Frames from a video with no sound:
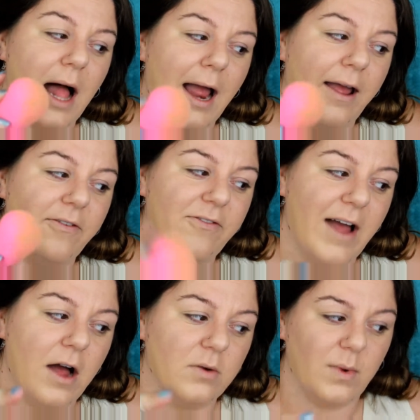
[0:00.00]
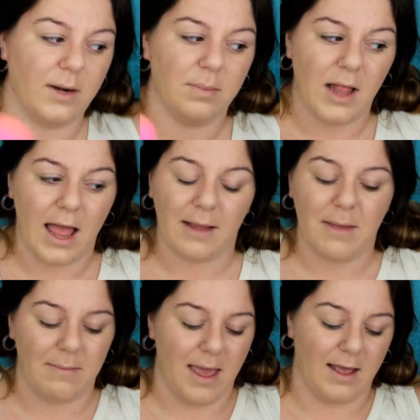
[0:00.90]
I have found when applying
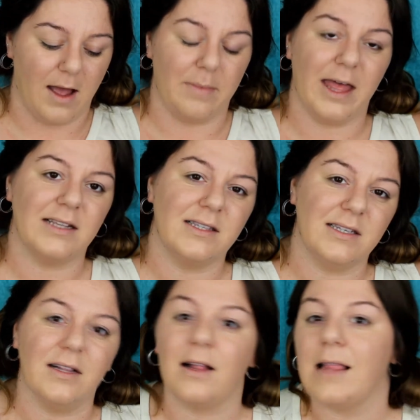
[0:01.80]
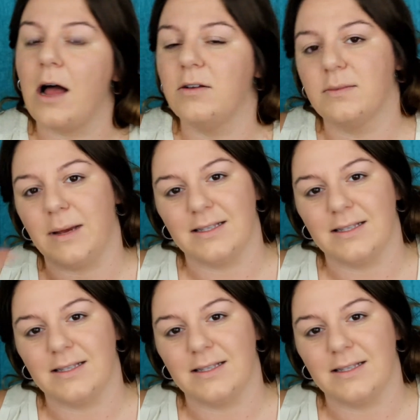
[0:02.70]
my makeup that still allows my